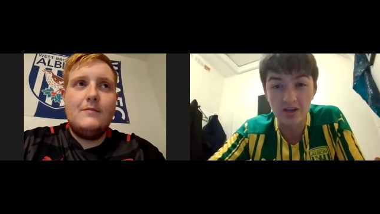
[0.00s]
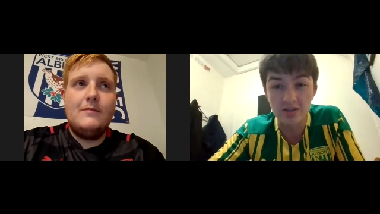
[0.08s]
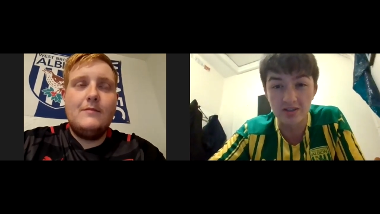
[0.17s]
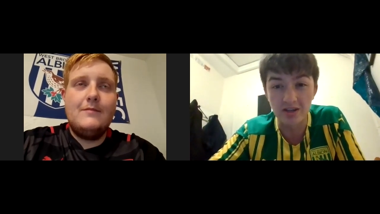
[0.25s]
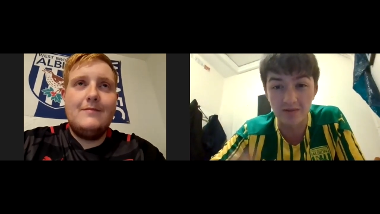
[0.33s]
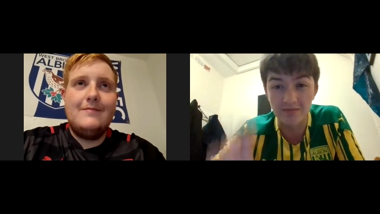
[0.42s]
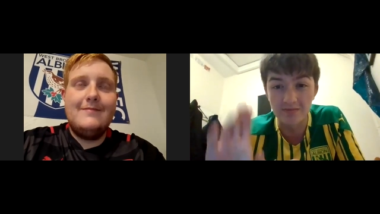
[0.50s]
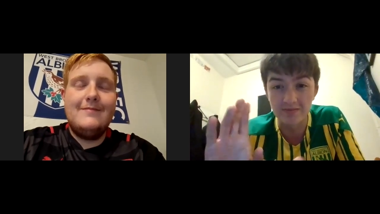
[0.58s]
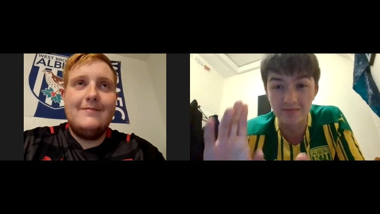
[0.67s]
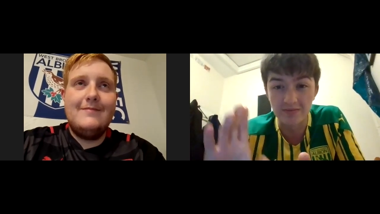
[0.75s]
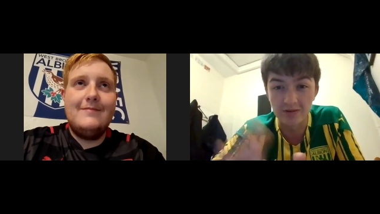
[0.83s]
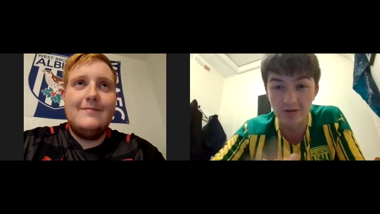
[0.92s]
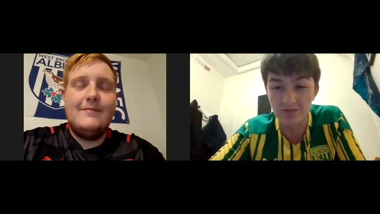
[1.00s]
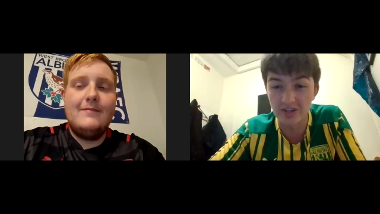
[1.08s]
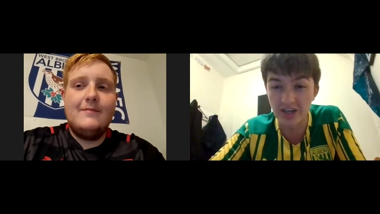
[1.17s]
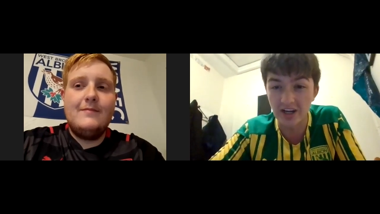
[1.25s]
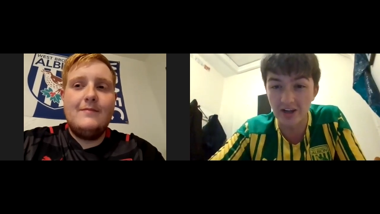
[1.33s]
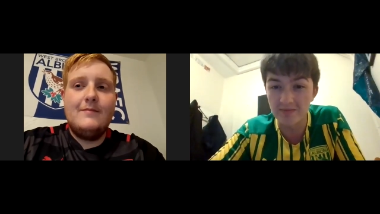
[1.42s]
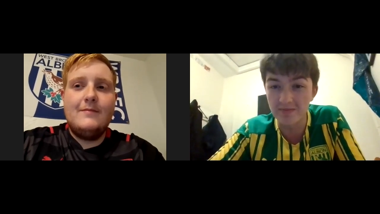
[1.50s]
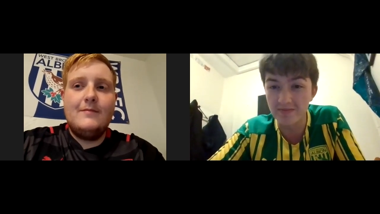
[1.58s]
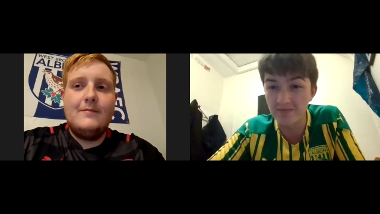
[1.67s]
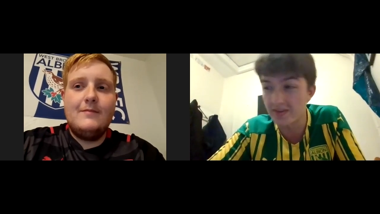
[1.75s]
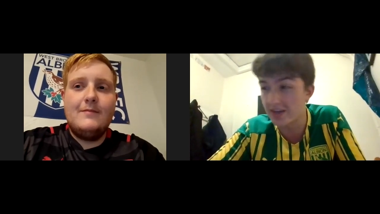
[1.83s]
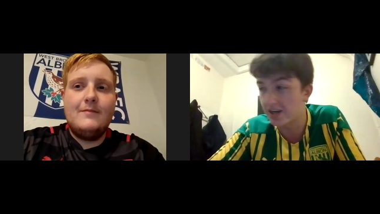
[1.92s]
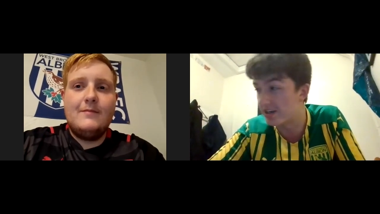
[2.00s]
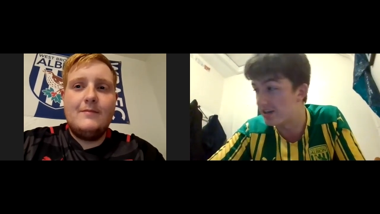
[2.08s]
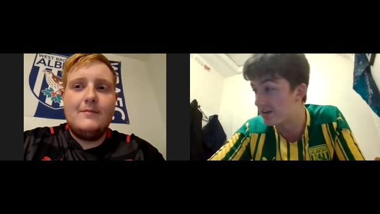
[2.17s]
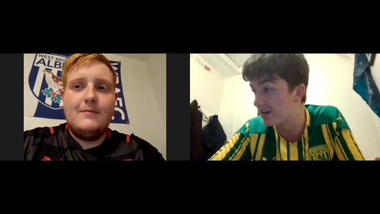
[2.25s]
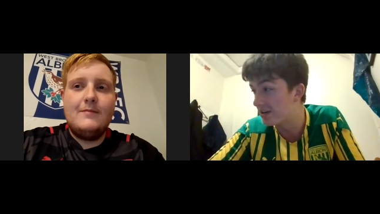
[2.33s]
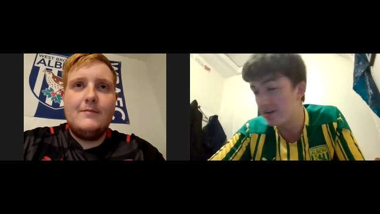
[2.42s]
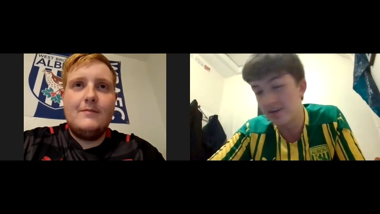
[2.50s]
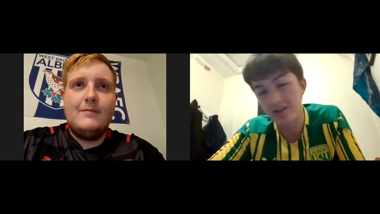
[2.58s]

Speaker 1: So come say hello and